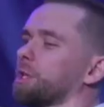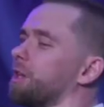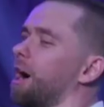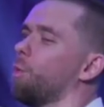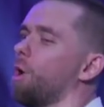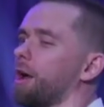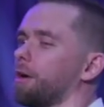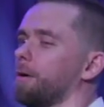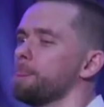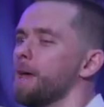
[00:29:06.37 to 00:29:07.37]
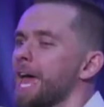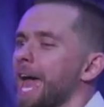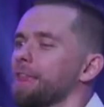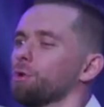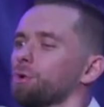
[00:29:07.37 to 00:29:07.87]
without water.
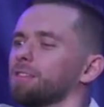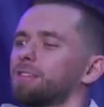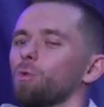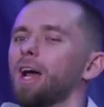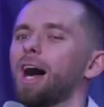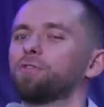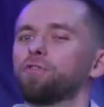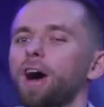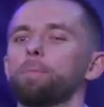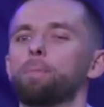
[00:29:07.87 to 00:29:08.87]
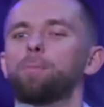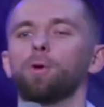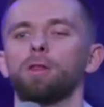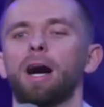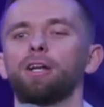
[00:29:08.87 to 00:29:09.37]
And the reason why I find people
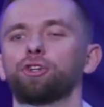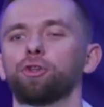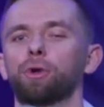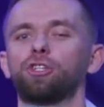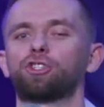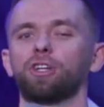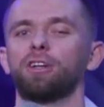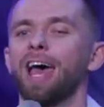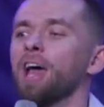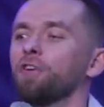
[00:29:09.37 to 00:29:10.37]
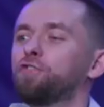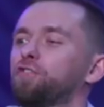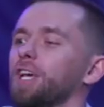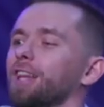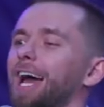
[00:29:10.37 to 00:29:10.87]
in my generation
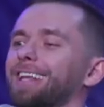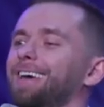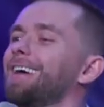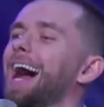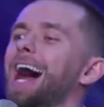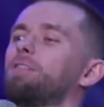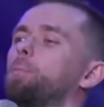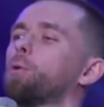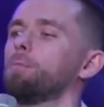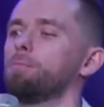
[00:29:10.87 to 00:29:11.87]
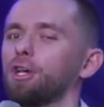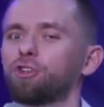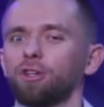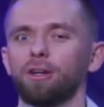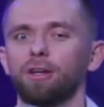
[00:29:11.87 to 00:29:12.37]
feel like they have a
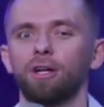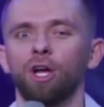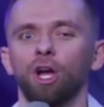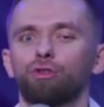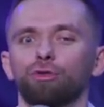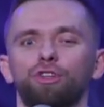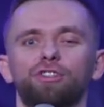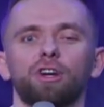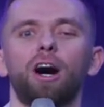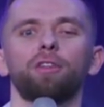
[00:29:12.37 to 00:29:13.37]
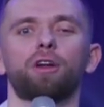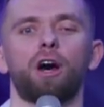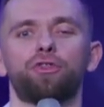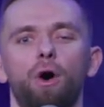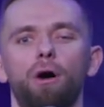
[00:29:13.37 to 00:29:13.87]
permission to dishonor
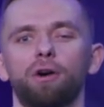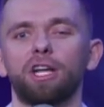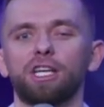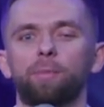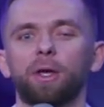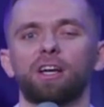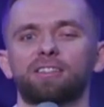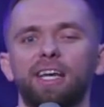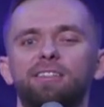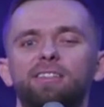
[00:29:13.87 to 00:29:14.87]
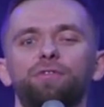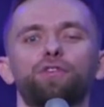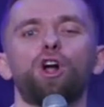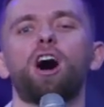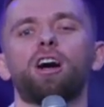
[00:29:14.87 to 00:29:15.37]
authority is because they see
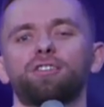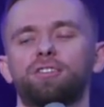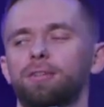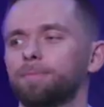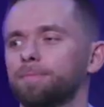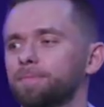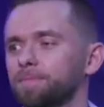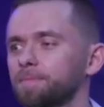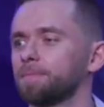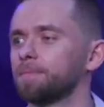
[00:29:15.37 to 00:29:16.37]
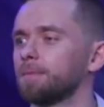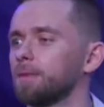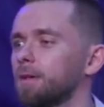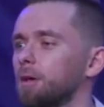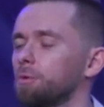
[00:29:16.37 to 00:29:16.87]
flaws.
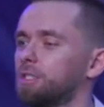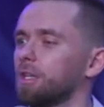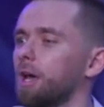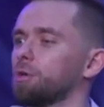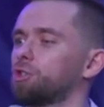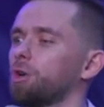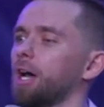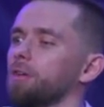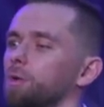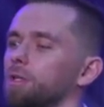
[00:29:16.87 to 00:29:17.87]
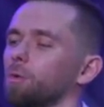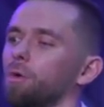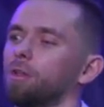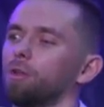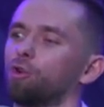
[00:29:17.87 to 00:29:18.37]
Recently I was driving with,
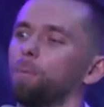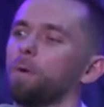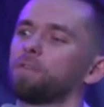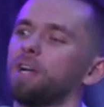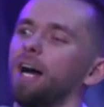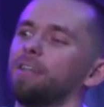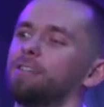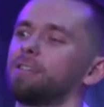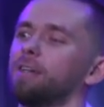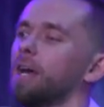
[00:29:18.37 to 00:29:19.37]
with a group of guys